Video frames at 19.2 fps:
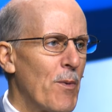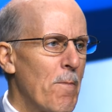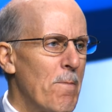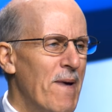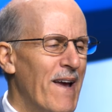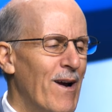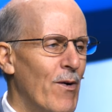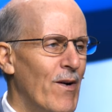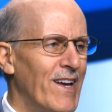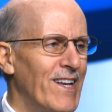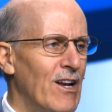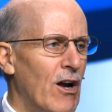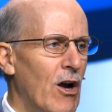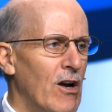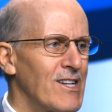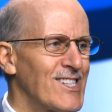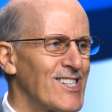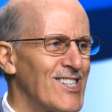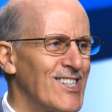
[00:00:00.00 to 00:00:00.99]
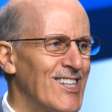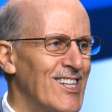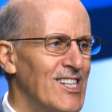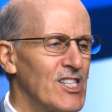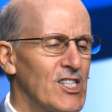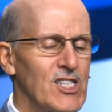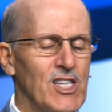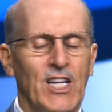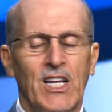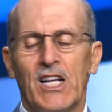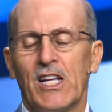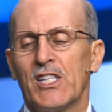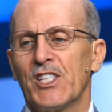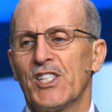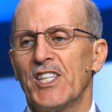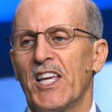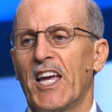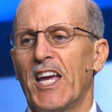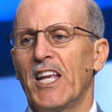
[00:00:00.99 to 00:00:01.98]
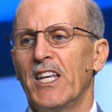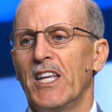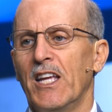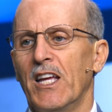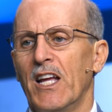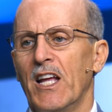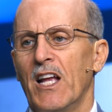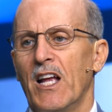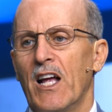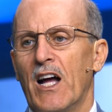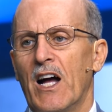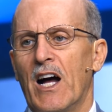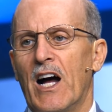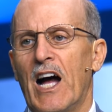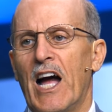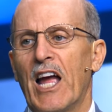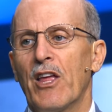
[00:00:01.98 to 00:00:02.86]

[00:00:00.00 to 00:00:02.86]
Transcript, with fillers: bearing our sins, said, I